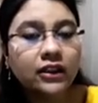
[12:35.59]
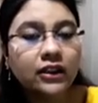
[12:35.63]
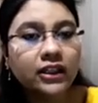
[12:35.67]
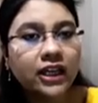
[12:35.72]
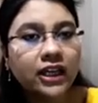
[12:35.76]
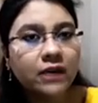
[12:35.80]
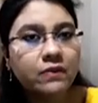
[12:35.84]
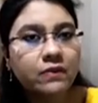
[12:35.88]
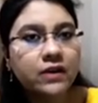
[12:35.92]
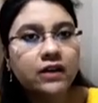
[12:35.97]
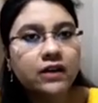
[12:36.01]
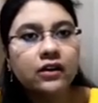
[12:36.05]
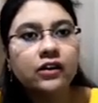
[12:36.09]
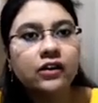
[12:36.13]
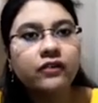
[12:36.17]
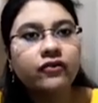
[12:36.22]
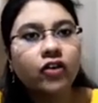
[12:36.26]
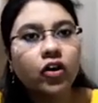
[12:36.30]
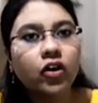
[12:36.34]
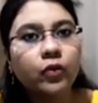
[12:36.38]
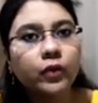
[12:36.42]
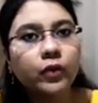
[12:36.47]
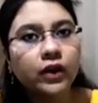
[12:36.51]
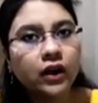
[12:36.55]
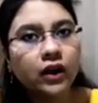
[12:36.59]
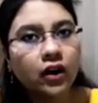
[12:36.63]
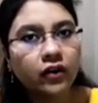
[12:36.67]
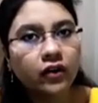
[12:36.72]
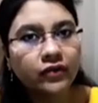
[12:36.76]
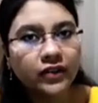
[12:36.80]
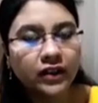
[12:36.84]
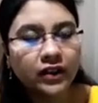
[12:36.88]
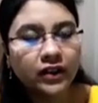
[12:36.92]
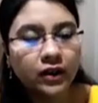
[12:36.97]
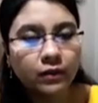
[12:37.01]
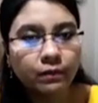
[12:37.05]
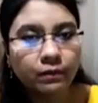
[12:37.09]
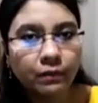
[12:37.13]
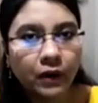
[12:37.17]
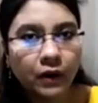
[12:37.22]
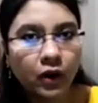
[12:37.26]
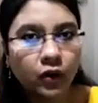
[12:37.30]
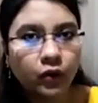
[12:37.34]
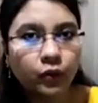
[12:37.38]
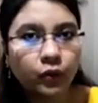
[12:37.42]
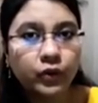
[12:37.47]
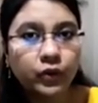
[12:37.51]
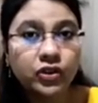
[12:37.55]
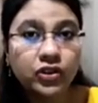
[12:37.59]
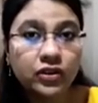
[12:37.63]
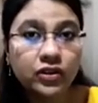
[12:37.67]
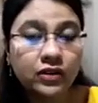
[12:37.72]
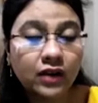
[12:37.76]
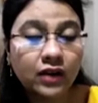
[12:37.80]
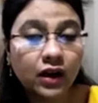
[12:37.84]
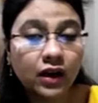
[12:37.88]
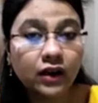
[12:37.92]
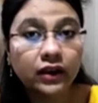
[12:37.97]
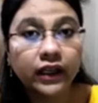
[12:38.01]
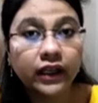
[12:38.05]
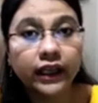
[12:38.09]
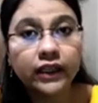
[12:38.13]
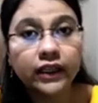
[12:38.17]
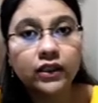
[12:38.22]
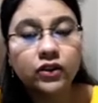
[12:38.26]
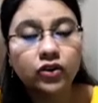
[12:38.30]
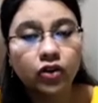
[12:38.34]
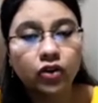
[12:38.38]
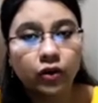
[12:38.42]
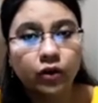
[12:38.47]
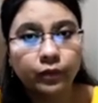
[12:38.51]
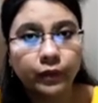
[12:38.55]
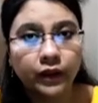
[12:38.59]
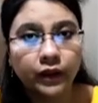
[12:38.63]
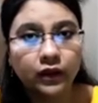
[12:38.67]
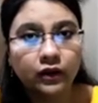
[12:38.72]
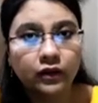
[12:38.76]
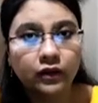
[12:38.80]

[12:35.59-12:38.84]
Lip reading: chemical formula of a compound, which is our next topic.